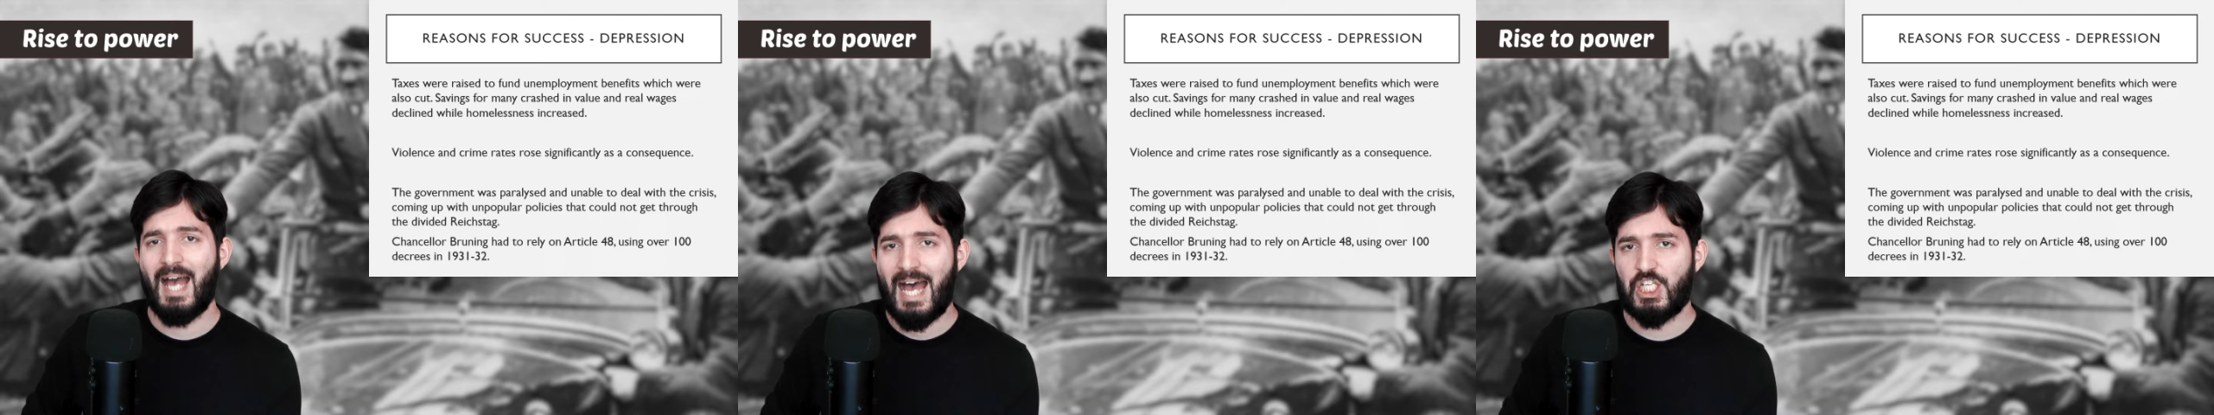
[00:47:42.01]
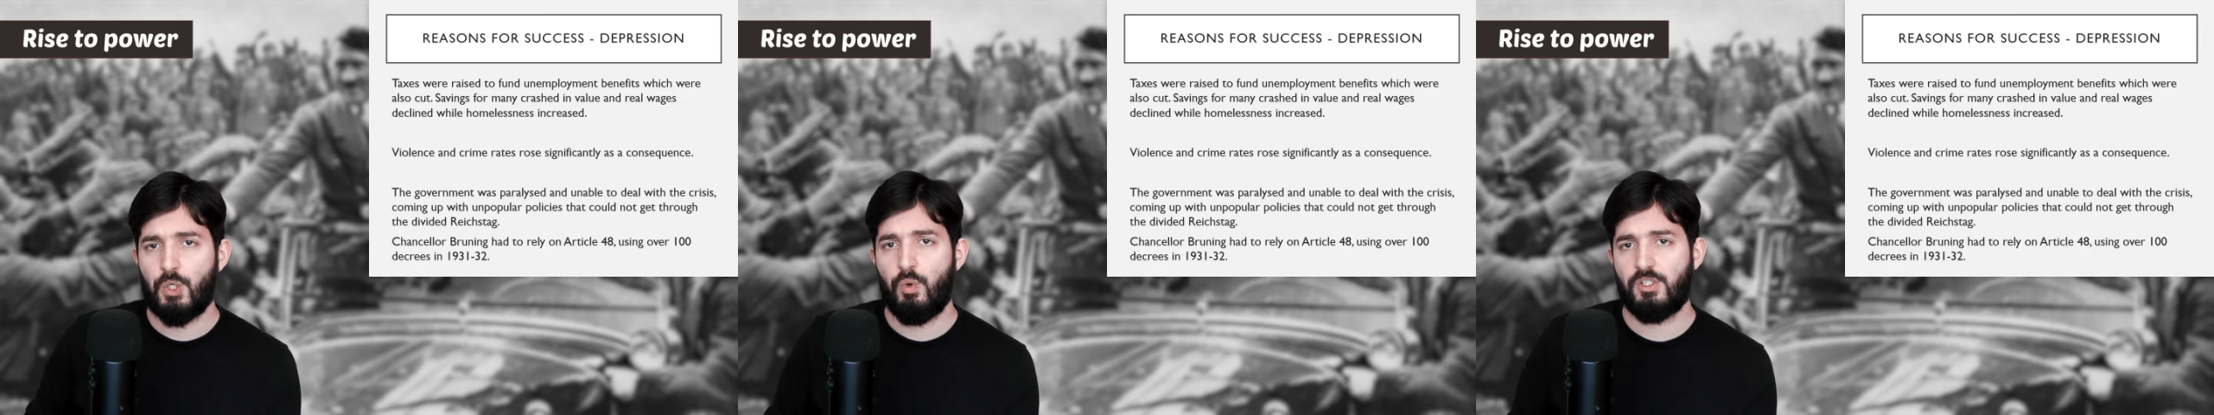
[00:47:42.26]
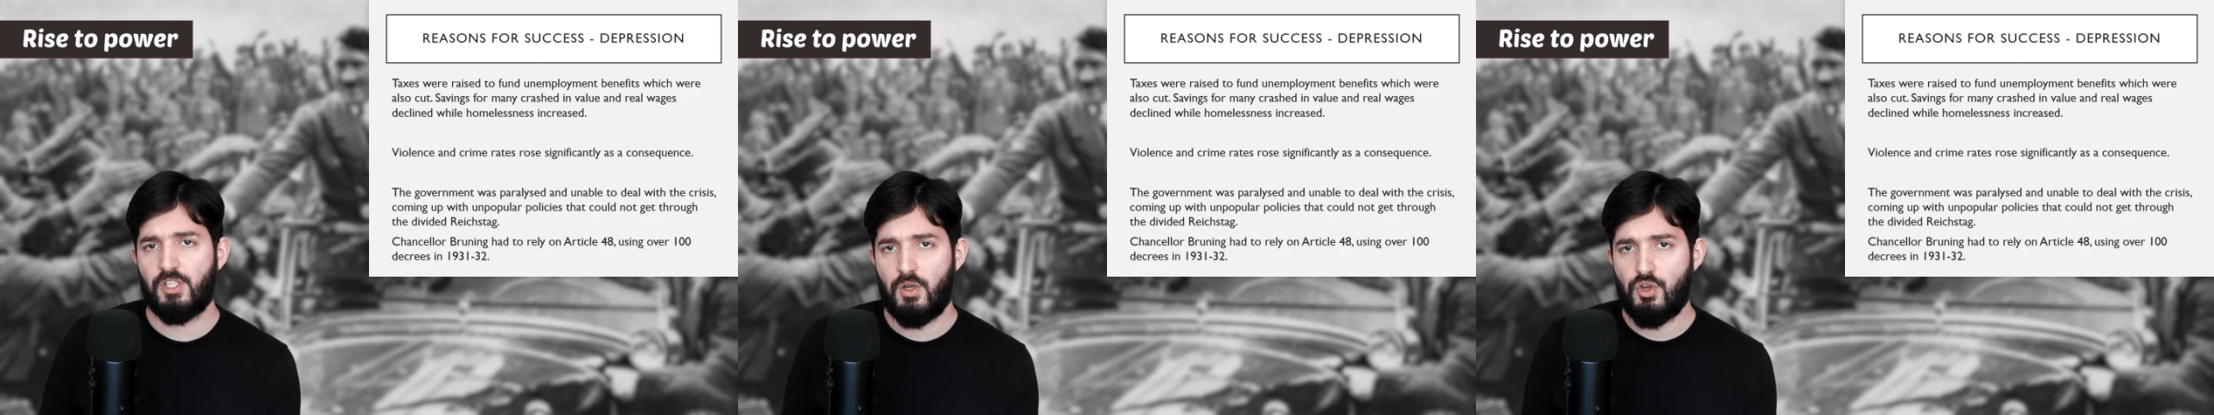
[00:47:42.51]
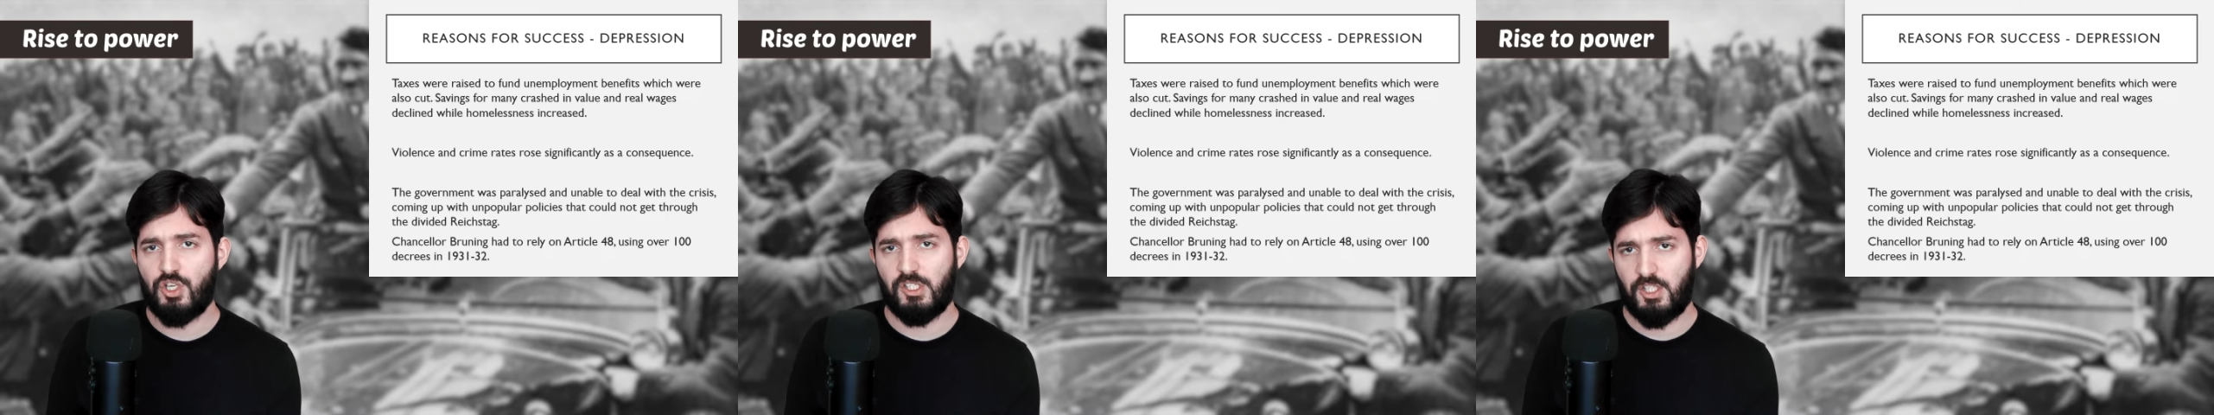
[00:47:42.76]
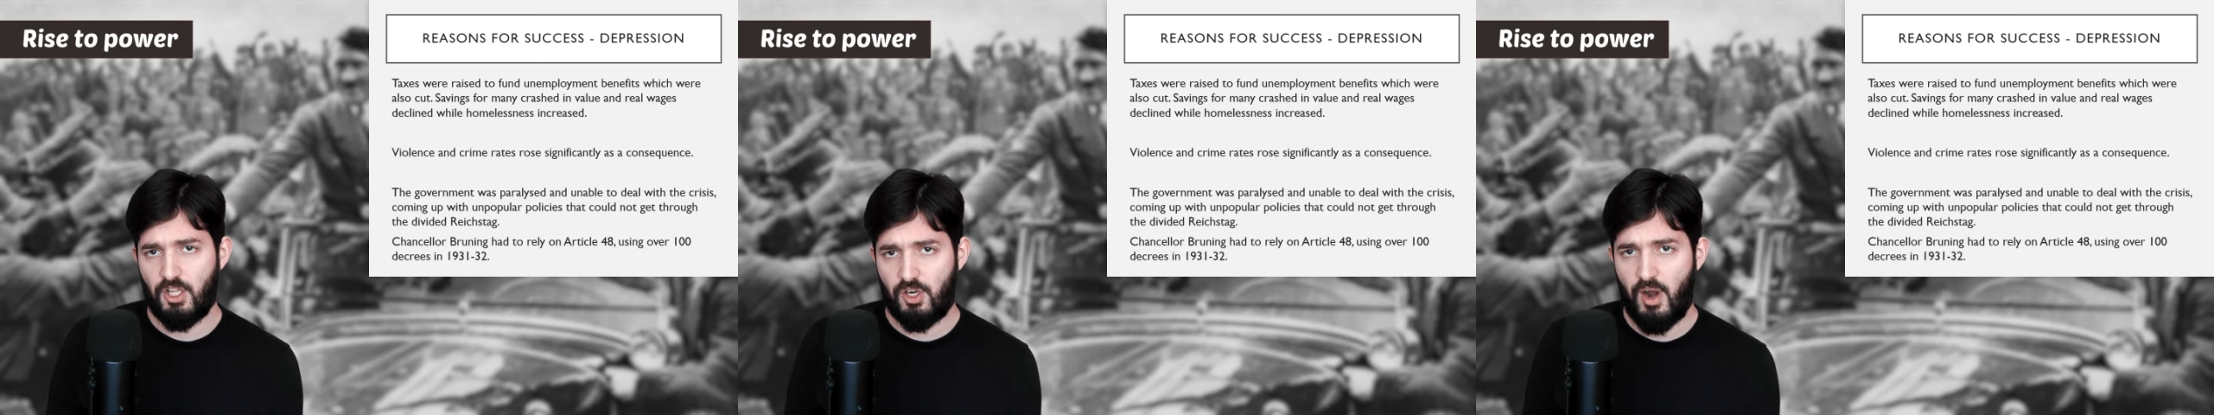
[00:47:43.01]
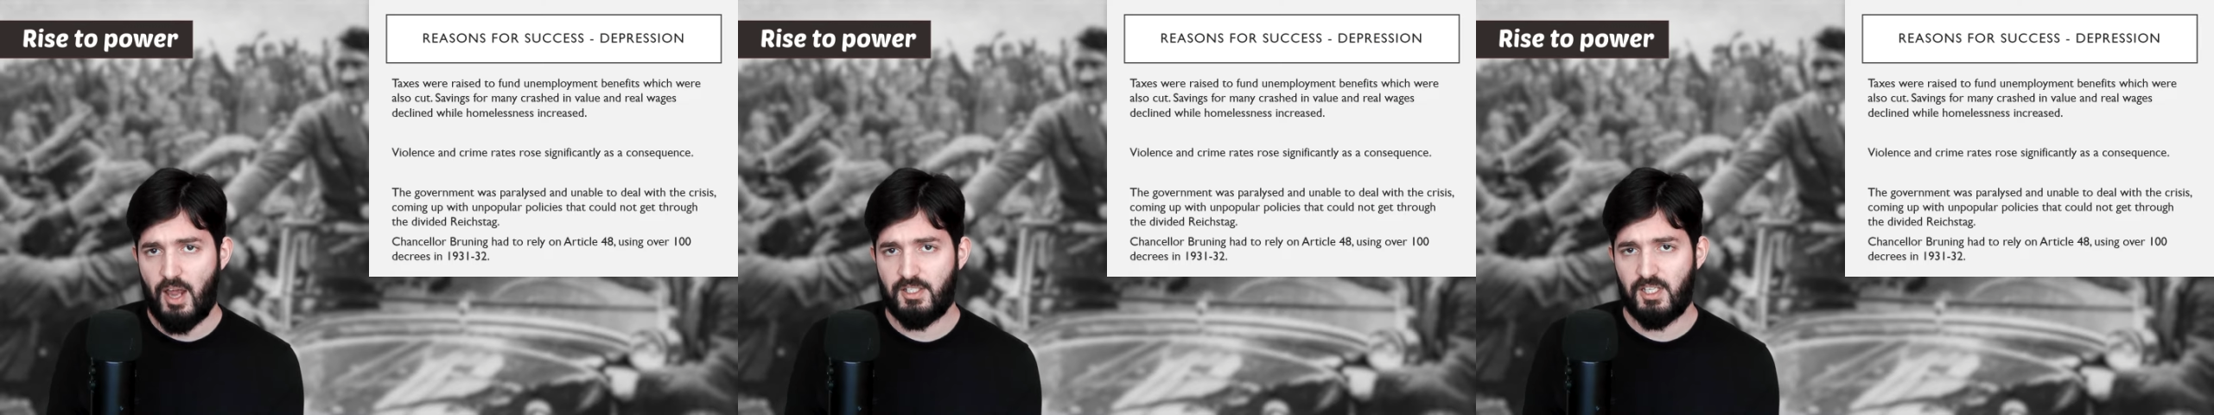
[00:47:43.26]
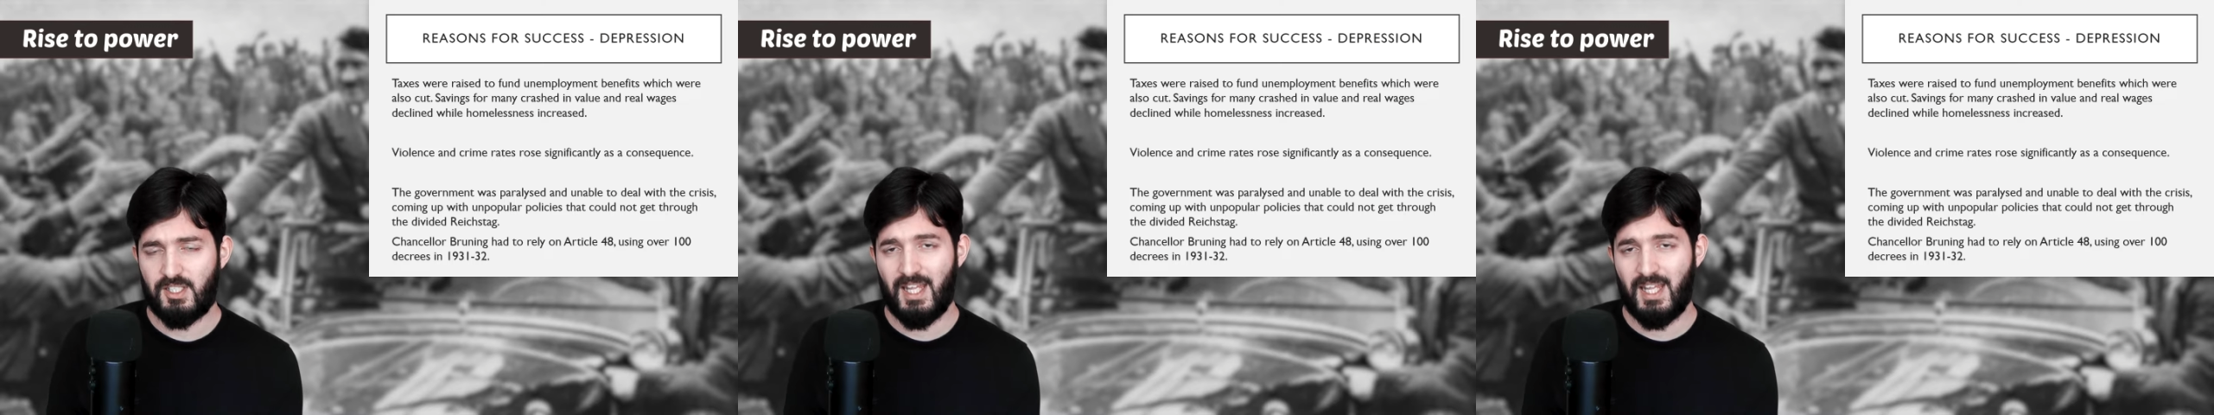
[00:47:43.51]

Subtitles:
adequate solutions to the crisis,